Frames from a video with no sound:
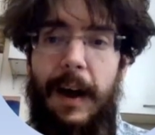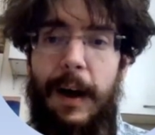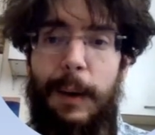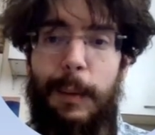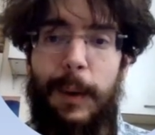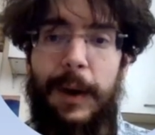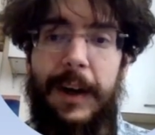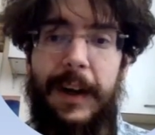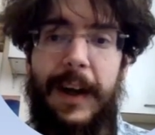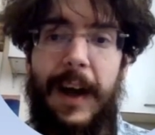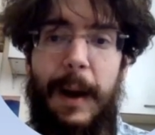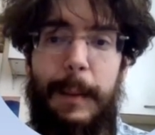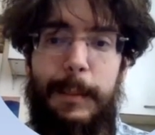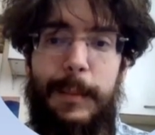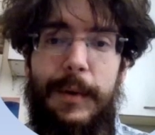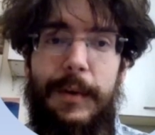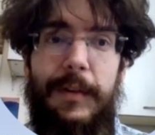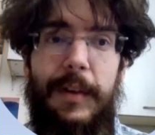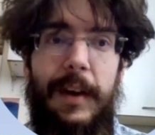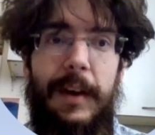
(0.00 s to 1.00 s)
When the
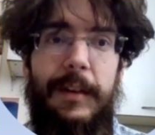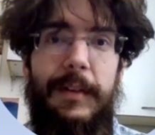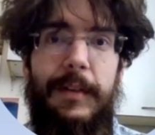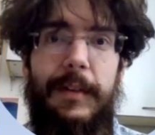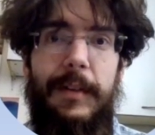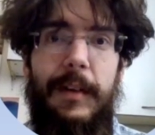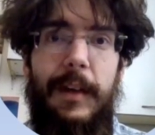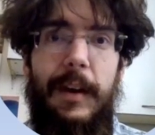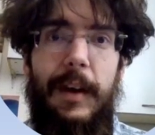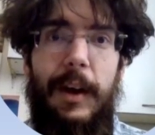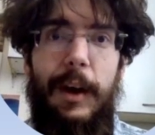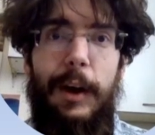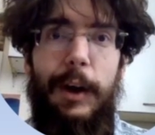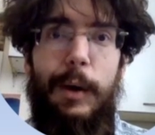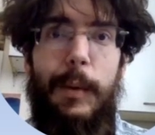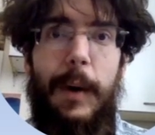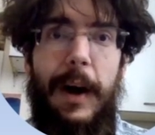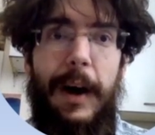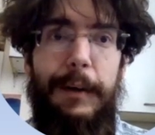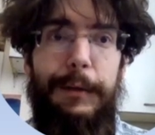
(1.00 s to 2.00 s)
captain says,
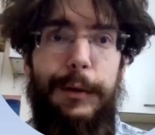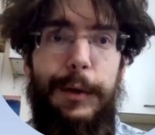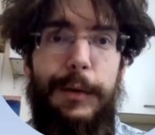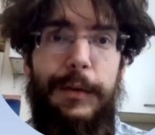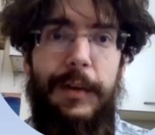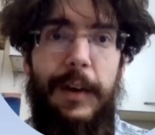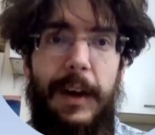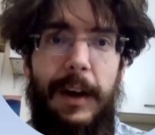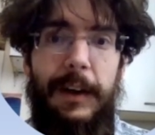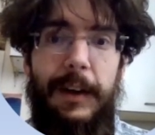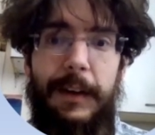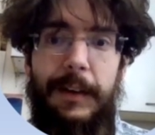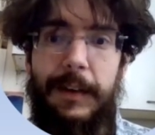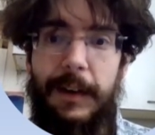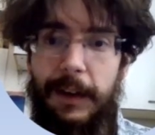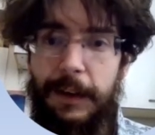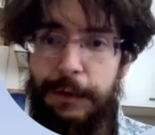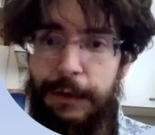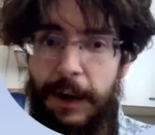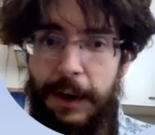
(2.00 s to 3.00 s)
do I have to sail
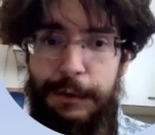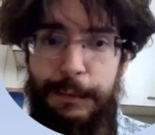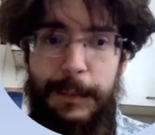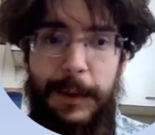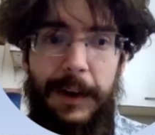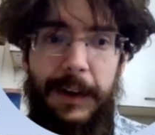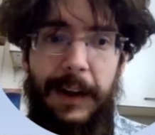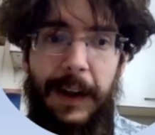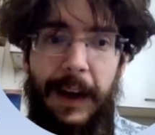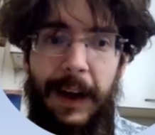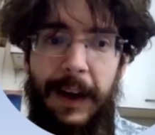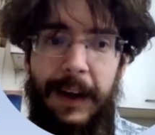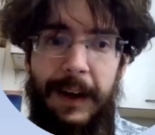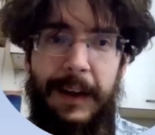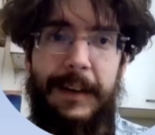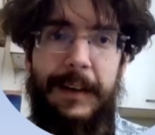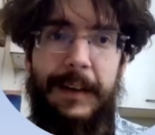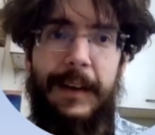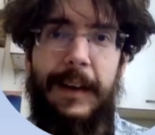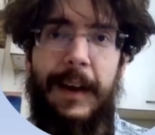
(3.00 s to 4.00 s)
until Judgment Day?
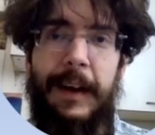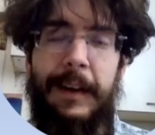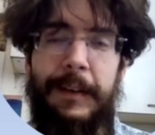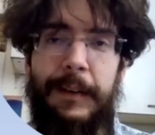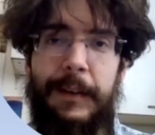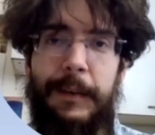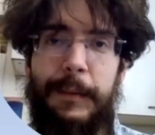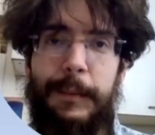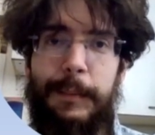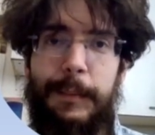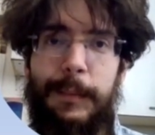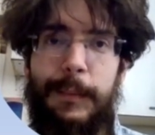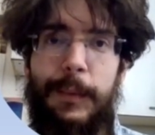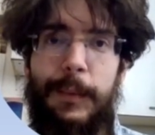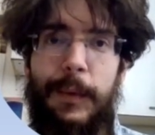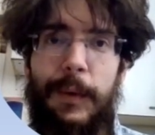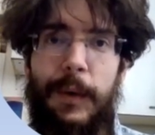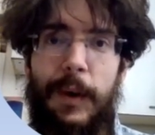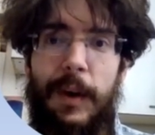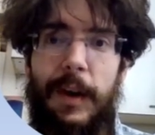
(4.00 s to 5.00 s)
And then
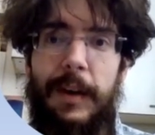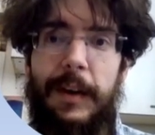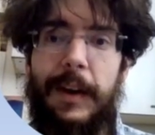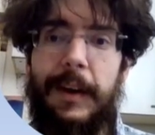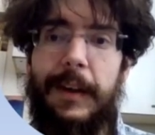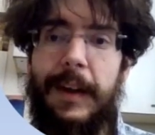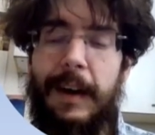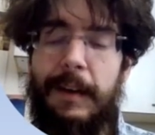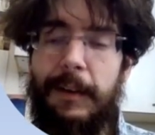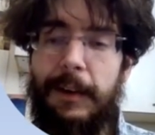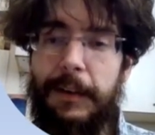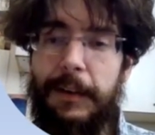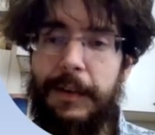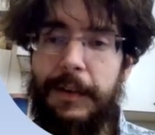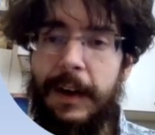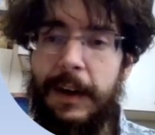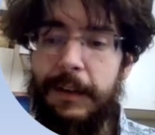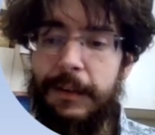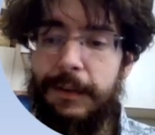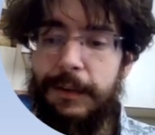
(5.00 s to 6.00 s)
the devil
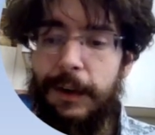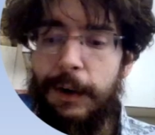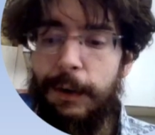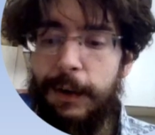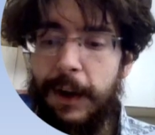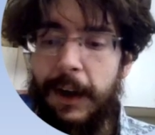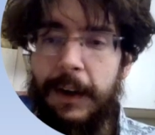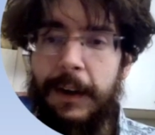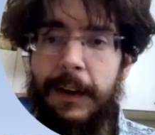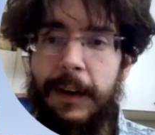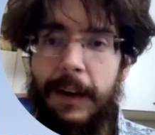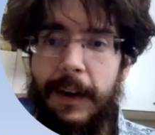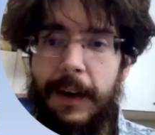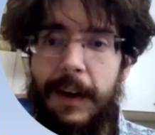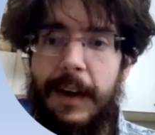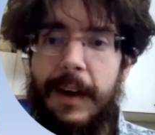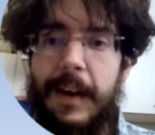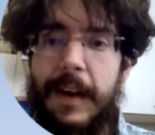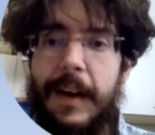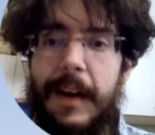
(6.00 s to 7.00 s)
says, okay,
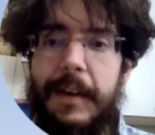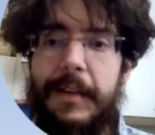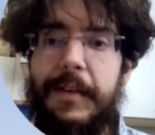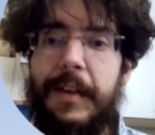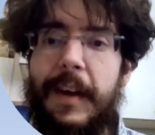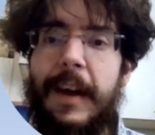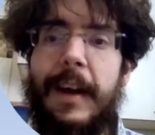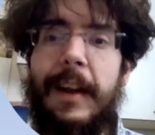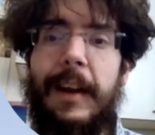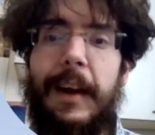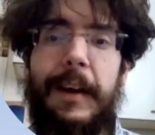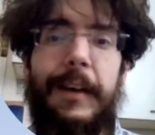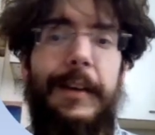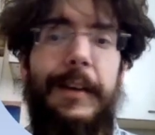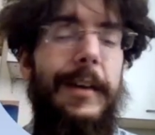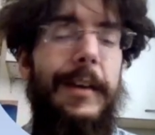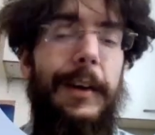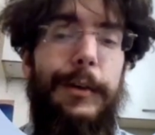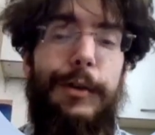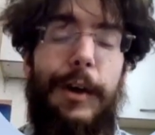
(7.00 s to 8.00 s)
sail
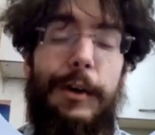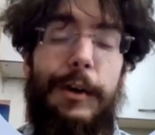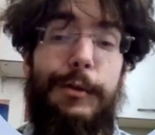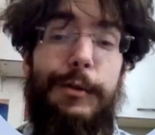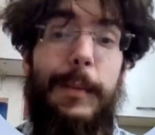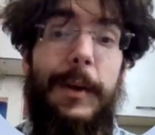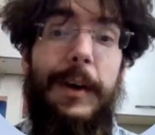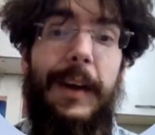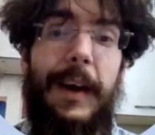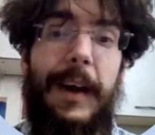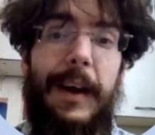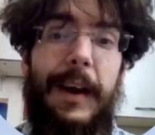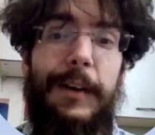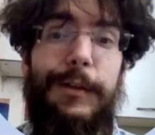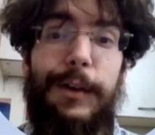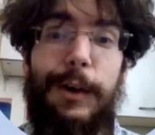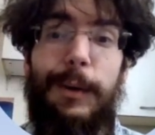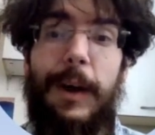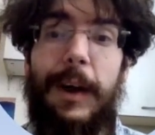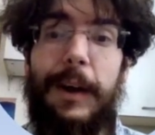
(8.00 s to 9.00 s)
until Judgment Day. And
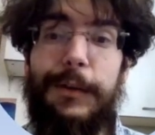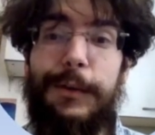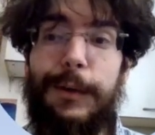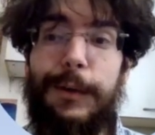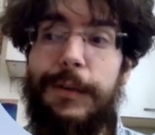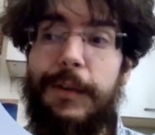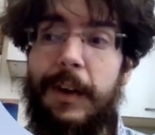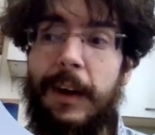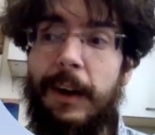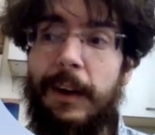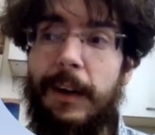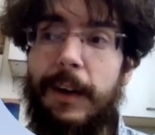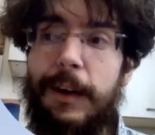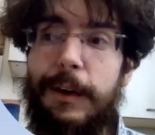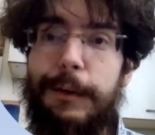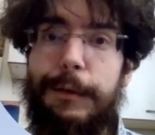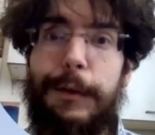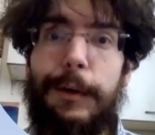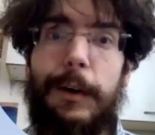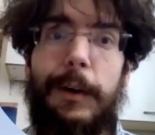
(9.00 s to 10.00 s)
so he has to sail
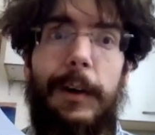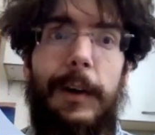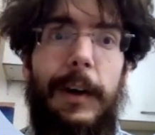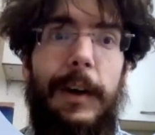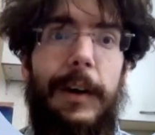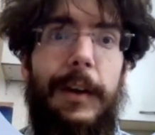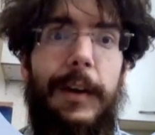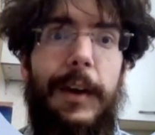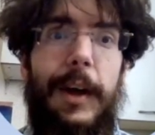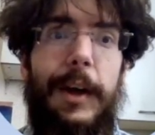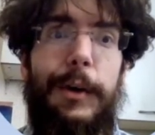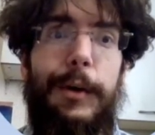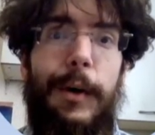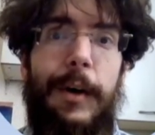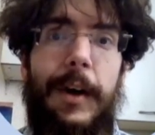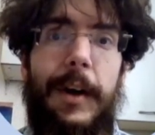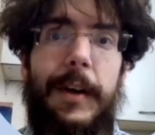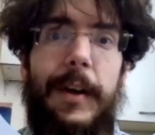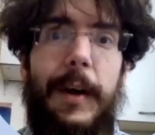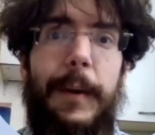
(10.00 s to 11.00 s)
for all
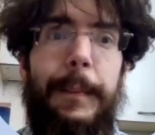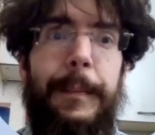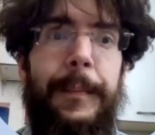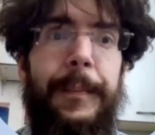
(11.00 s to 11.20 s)
eternity.